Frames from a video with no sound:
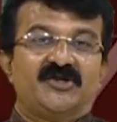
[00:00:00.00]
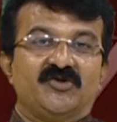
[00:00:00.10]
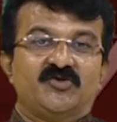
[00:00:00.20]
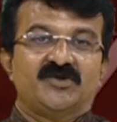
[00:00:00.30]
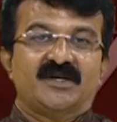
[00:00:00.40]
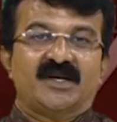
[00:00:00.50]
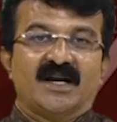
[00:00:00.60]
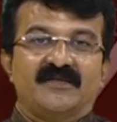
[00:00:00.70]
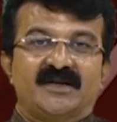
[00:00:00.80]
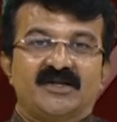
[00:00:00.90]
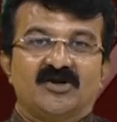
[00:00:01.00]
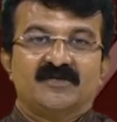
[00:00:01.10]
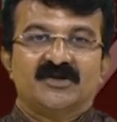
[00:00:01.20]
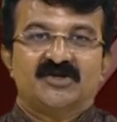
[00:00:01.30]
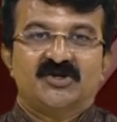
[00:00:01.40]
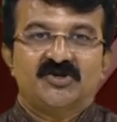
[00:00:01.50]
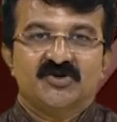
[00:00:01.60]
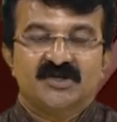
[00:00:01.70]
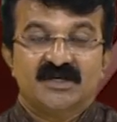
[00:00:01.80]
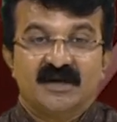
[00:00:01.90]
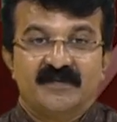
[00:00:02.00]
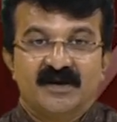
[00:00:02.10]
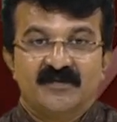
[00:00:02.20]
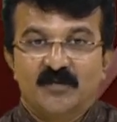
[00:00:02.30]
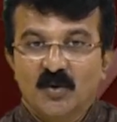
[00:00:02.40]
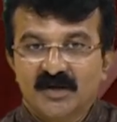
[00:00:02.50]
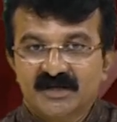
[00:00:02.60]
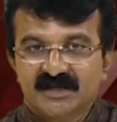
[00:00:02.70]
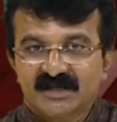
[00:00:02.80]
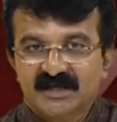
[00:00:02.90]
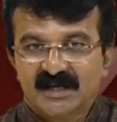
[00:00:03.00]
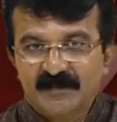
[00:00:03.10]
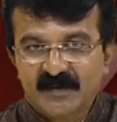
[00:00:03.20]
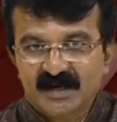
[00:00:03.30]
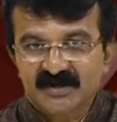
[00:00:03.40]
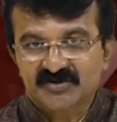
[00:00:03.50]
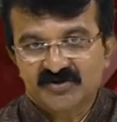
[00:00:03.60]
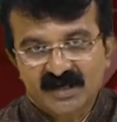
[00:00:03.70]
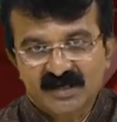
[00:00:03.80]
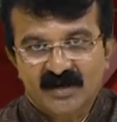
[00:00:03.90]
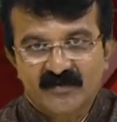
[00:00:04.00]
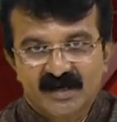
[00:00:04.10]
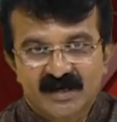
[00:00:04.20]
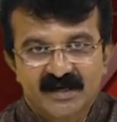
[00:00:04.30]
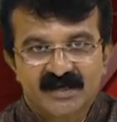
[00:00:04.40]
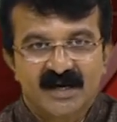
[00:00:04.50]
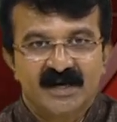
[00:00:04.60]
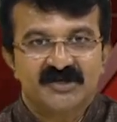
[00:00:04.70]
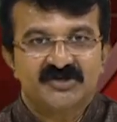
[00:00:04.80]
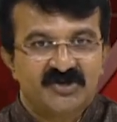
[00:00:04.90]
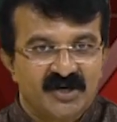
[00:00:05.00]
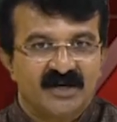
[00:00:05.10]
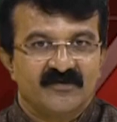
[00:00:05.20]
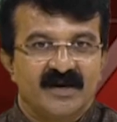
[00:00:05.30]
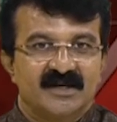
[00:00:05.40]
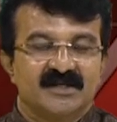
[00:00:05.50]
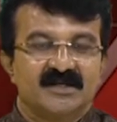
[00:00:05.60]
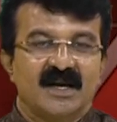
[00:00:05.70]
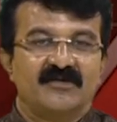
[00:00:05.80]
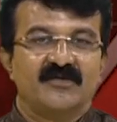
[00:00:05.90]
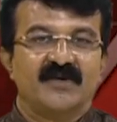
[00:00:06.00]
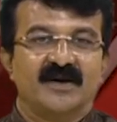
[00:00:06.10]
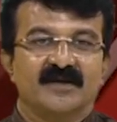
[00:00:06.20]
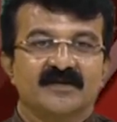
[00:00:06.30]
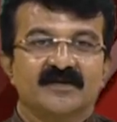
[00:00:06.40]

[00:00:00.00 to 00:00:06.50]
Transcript: Due to the gravity of the situation, traffic police is keeping a strict awakening and checking vehicles everywhere.